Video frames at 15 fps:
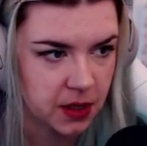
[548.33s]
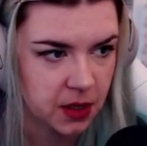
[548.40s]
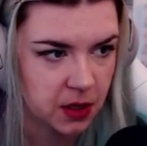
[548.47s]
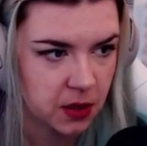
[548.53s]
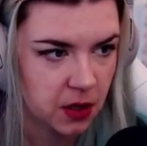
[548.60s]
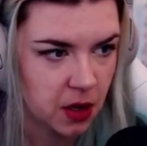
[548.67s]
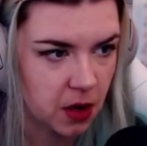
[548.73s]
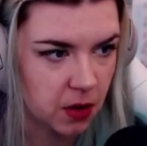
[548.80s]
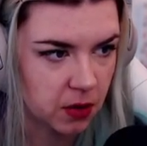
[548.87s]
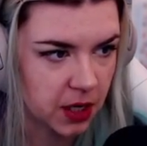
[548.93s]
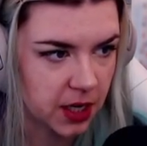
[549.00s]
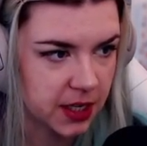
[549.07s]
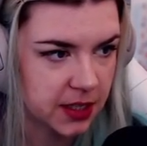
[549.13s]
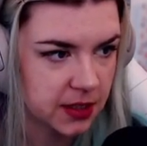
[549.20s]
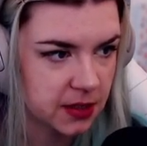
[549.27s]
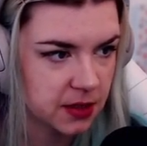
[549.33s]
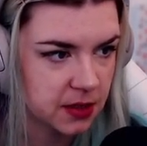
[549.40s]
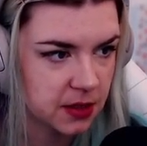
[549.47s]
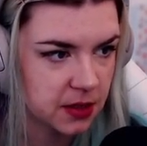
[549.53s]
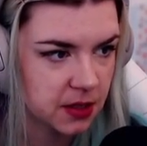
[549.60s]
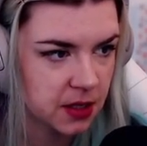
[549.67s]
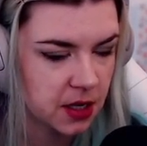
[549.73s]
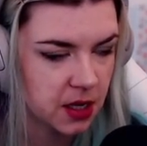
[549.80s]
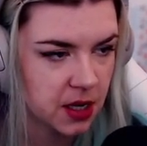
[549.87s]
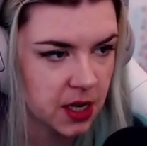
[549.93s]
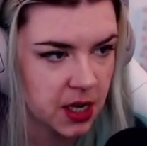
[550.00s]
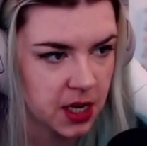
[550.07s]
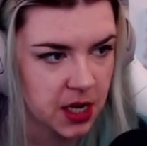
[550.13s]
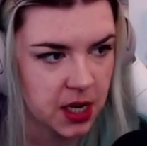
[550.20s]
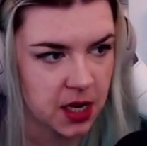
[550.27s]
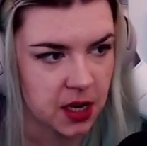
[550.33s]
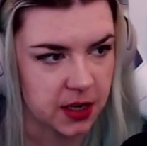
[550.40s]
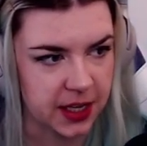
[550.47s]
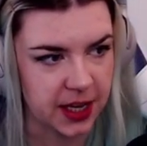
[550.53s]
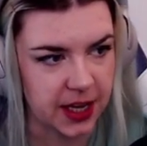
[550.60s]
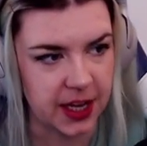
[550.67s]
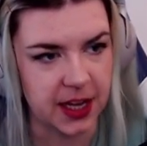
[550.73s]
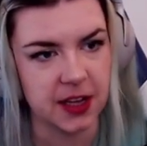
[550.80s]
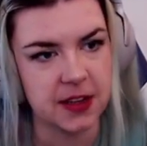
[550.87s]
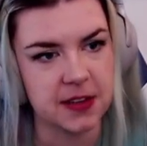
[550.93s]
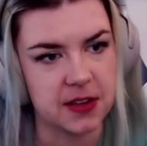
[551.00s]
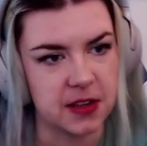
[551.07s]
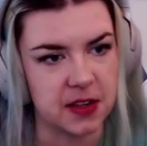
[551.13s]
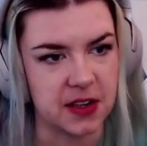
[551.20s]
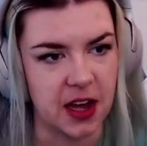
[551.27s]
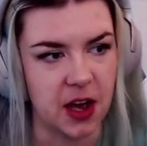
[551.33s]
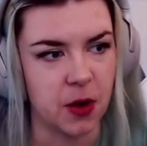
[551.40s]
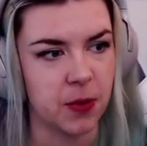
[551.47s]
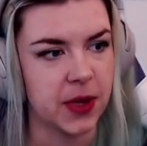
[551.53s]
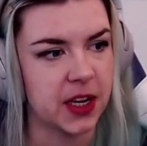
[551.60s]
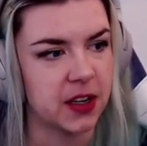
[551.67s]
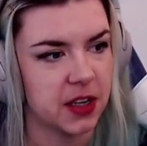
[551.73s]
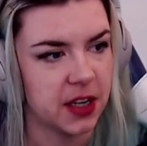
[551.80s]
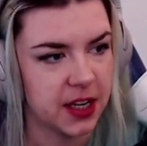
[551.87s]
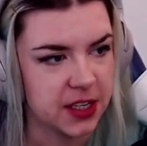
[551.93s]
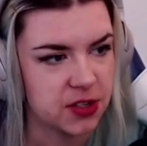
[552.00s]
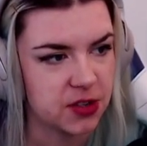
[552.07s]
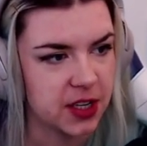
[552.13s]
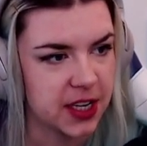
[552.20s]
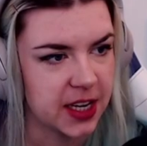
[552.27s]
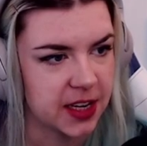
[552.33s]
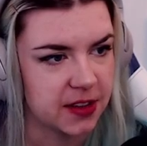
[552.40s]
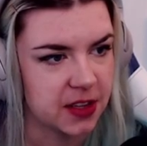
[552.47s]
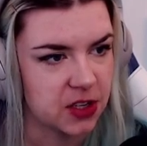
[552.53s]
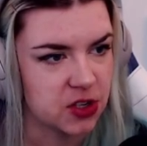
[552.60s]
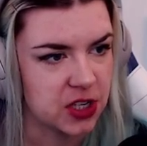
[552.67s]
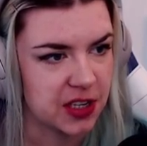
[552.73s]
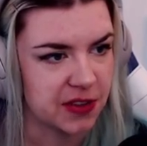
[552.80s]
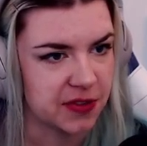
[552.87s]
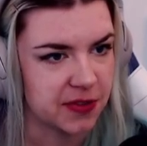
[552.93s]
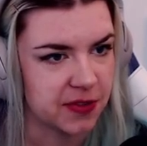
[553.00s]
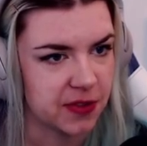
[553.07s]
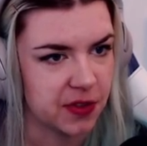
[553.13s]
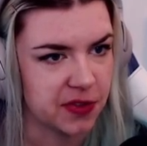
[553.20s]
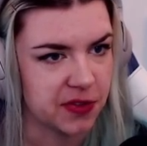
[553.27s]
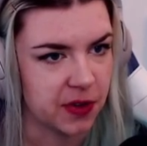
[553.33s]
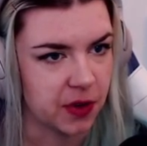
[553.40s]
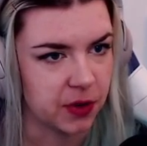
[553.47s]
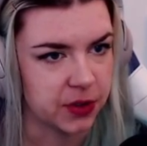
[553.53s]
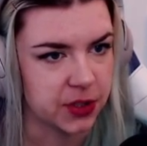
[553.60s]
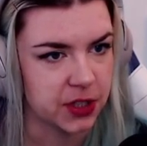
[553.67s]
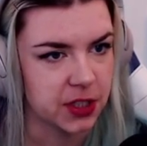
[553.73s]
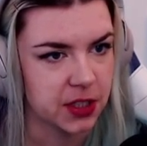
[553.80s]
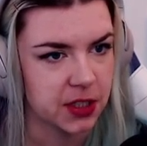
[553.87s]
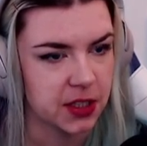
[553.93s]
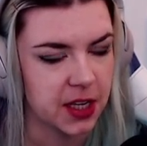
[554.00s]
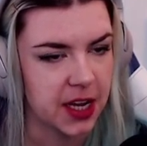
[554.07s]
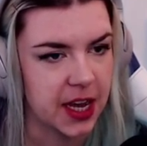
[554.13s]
colon. Okay, so now we are literally in the G folder.